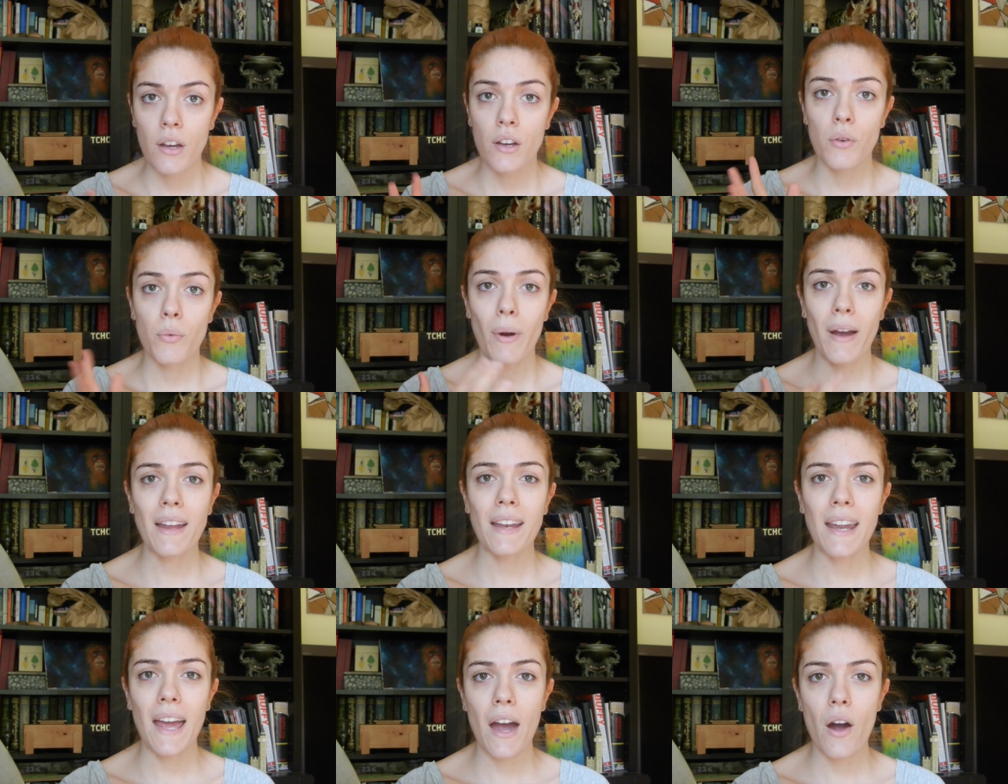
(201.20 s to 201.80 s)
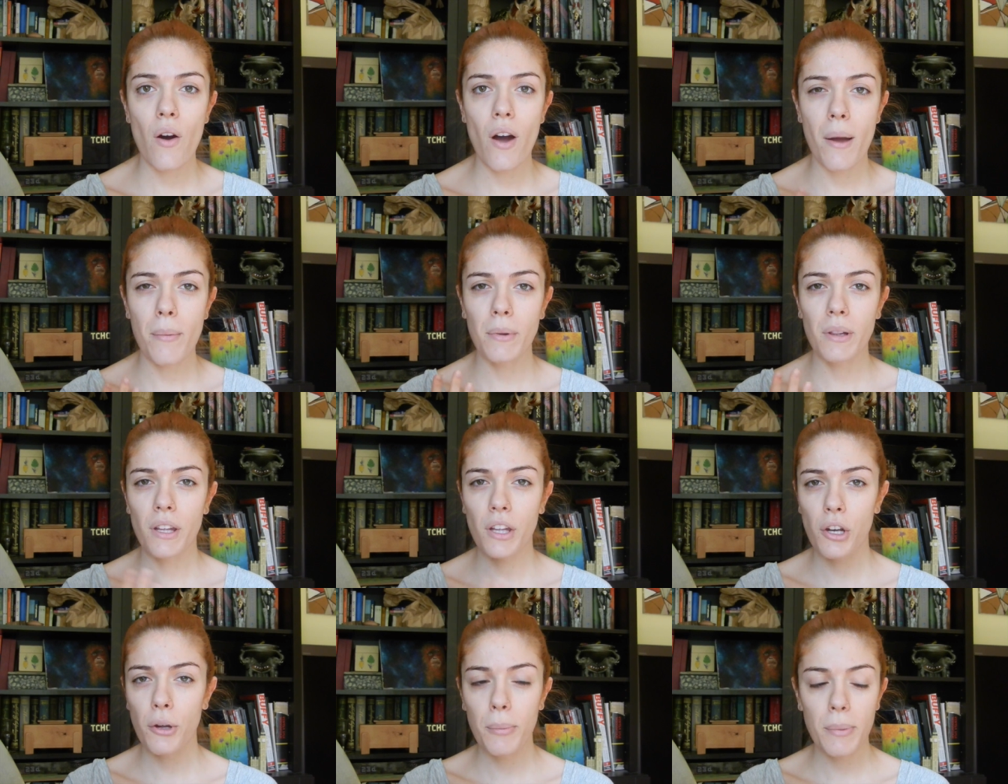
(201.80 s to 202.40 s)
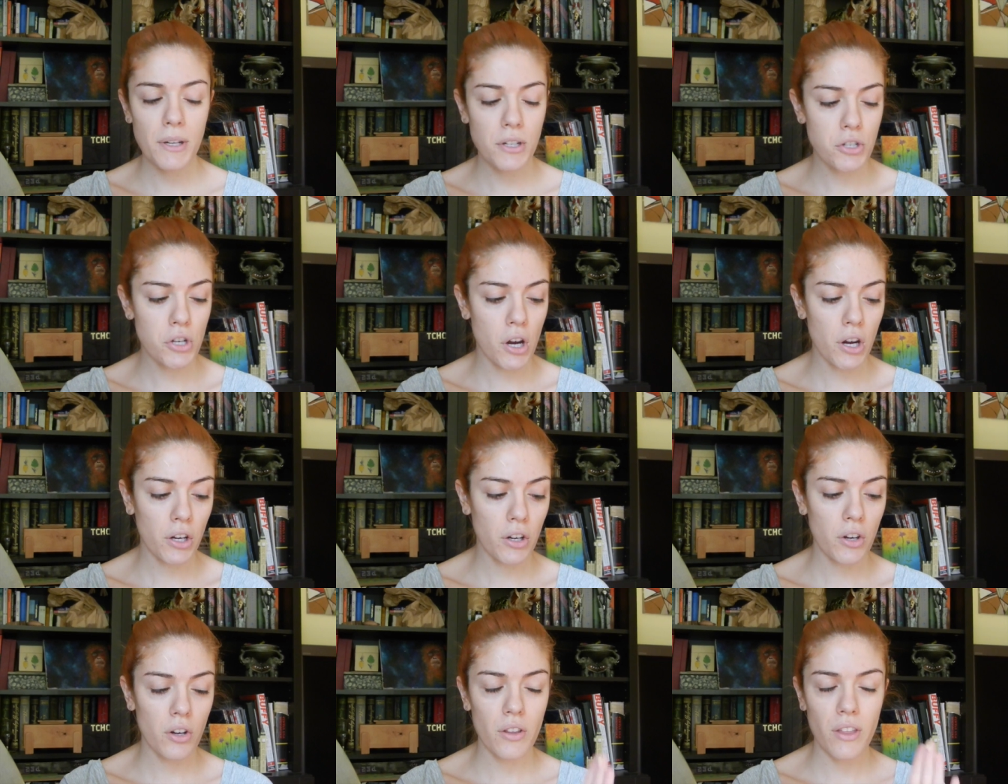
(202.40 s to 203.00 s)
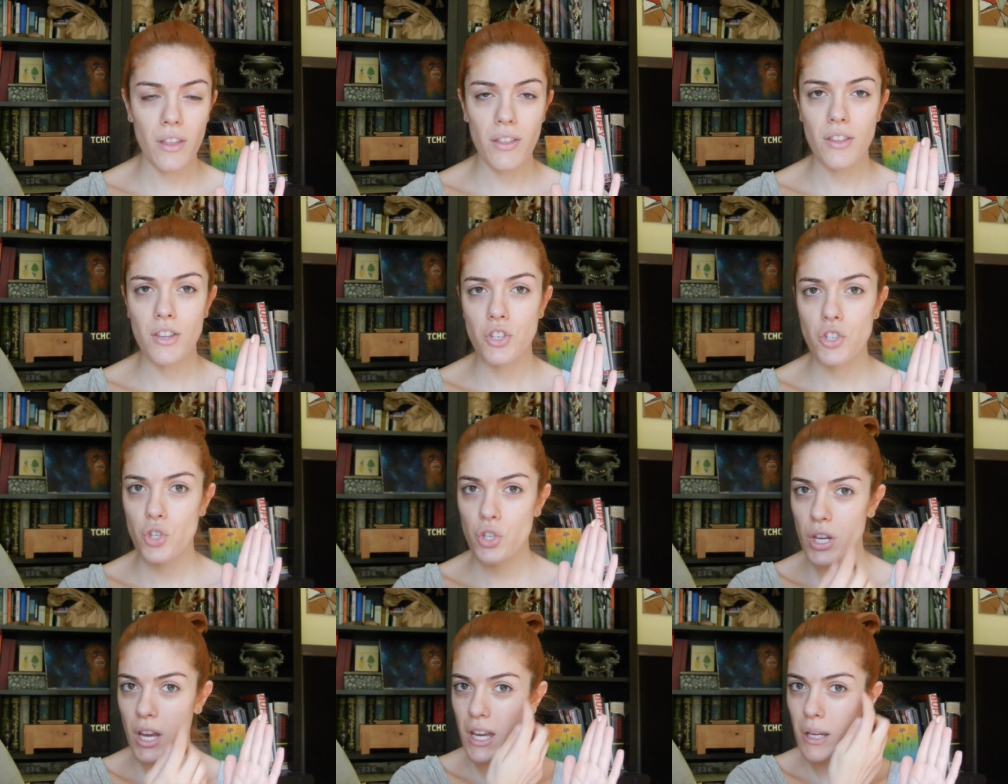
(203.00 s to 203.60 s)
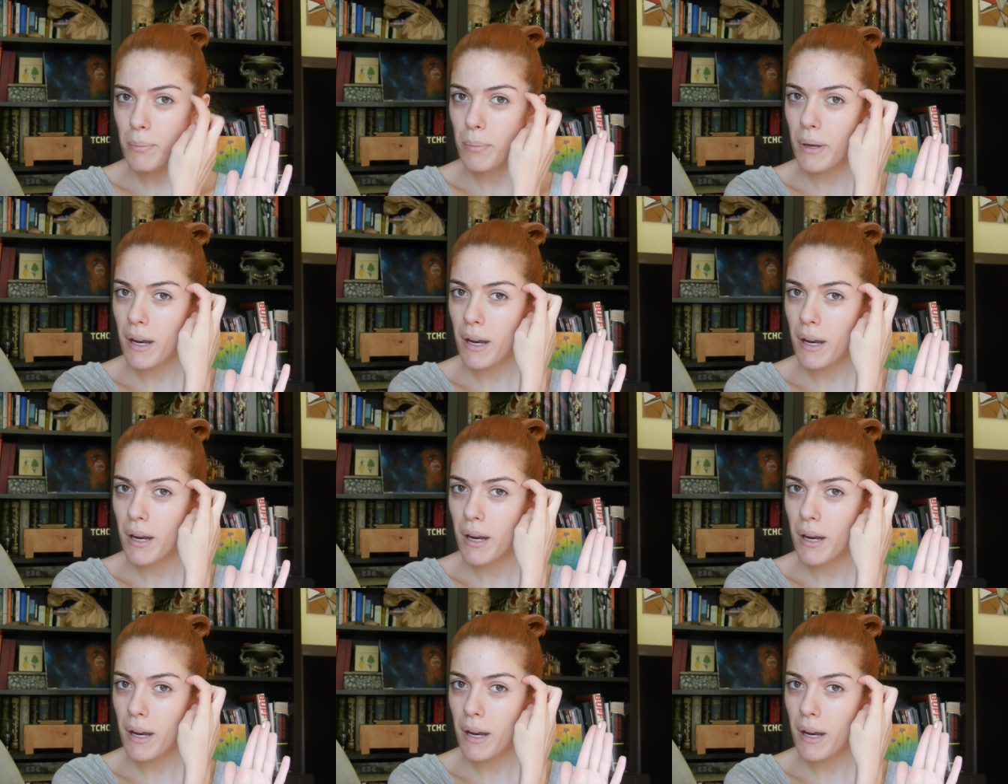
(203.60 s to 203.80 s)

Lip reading: Right now I'm a little bit darker than this shade,